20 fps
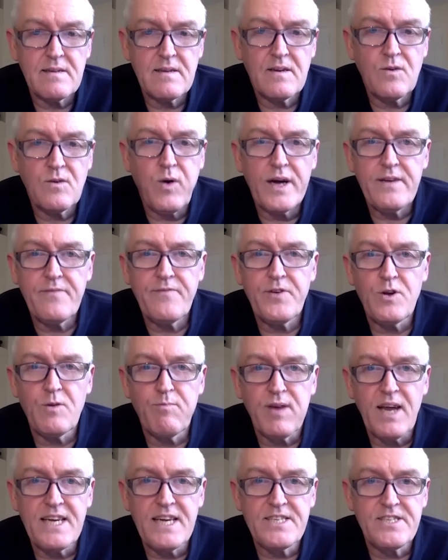quite a few
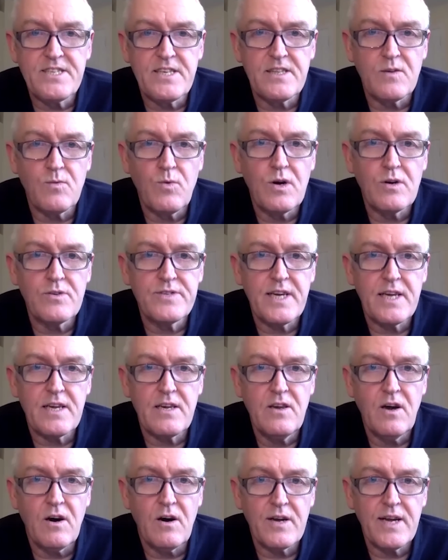places in the world did
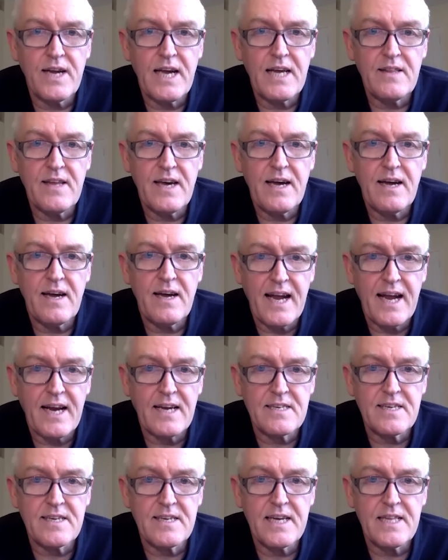not get their
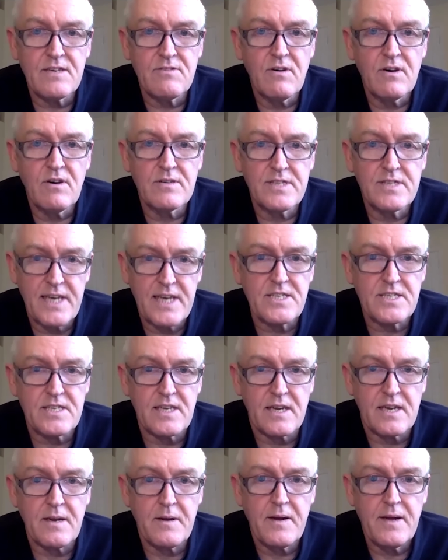act together on testing.